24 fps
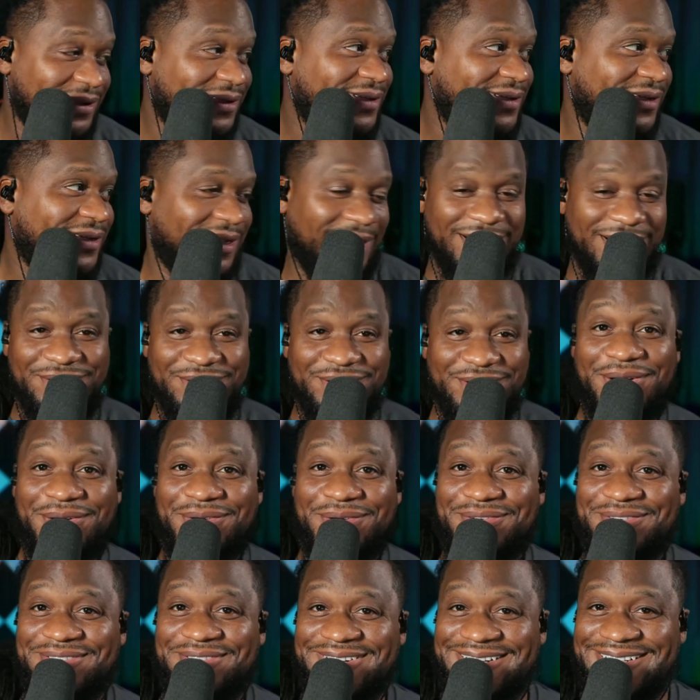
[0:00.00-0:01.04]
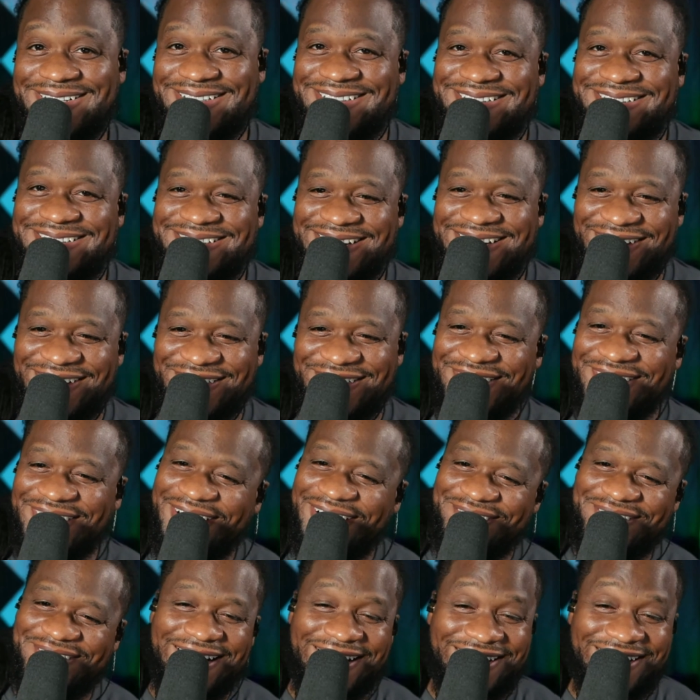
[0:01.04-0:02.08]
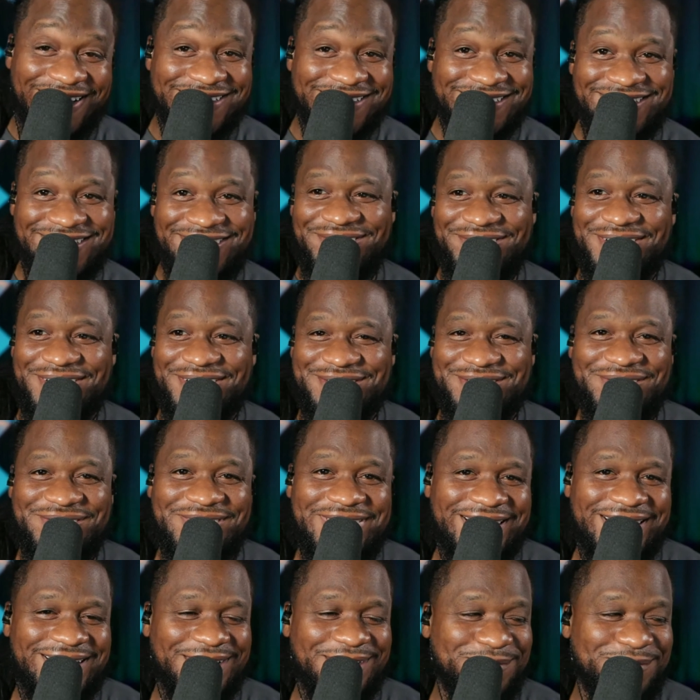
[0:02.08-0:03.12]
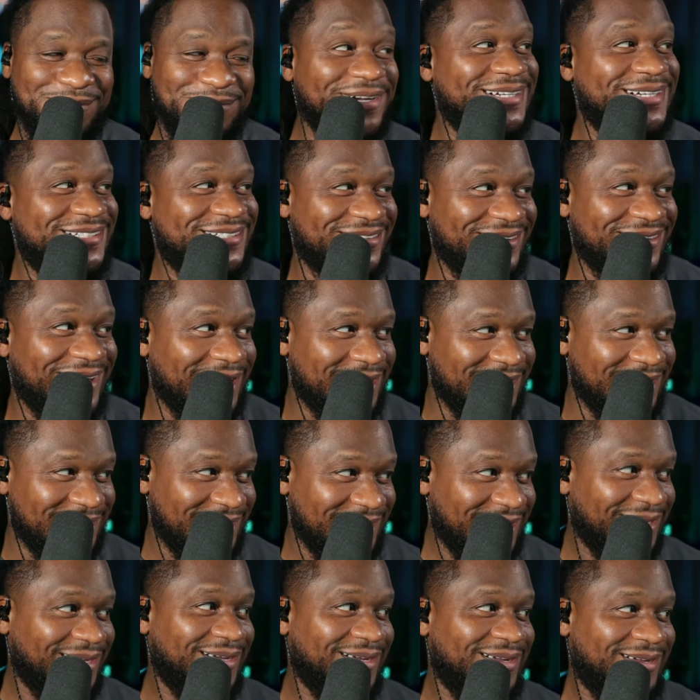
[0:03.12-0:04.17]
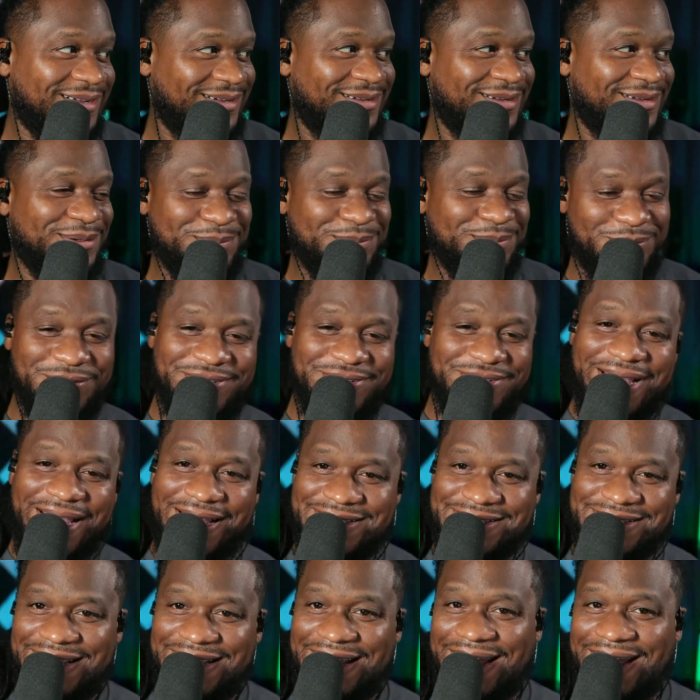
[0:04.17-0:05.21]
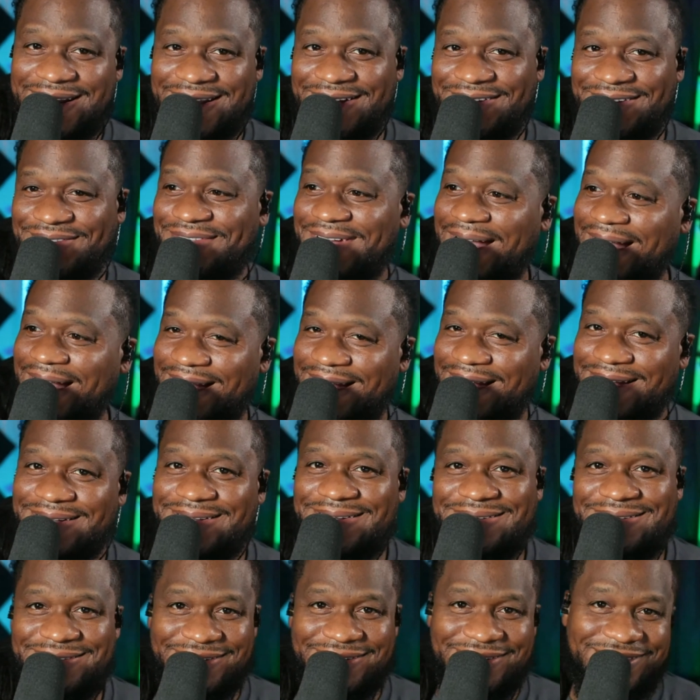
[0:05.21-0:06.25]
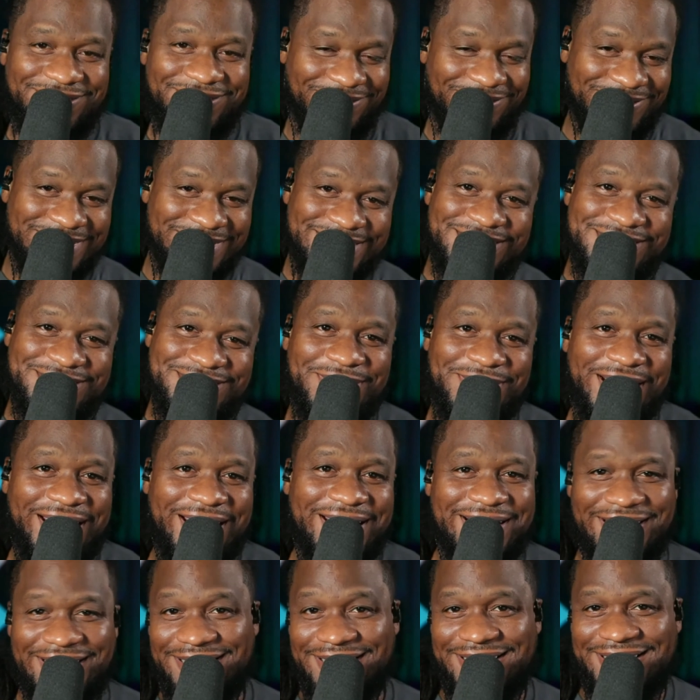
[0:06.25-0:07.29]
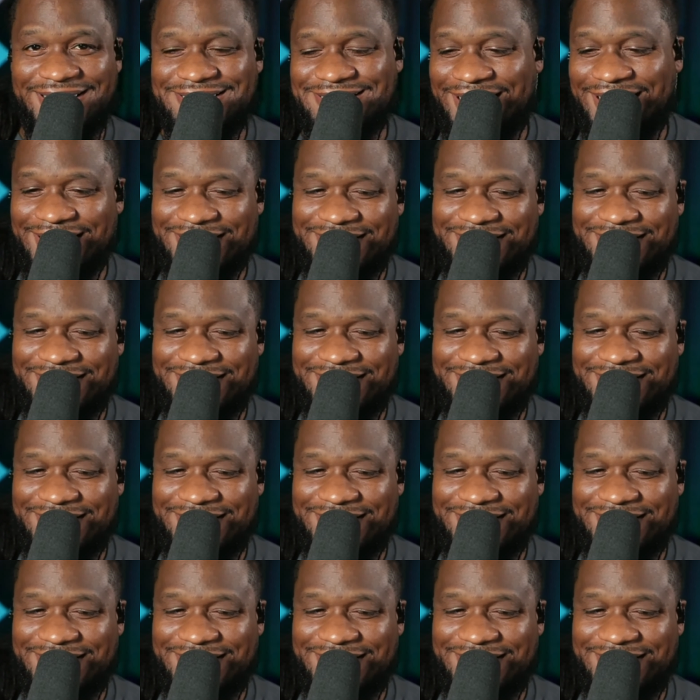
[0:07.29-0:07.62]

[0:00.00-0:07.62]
don't know. I don't know how many I lost in the first week. I'm pretty sure I could pull that stat if I was into my analytics like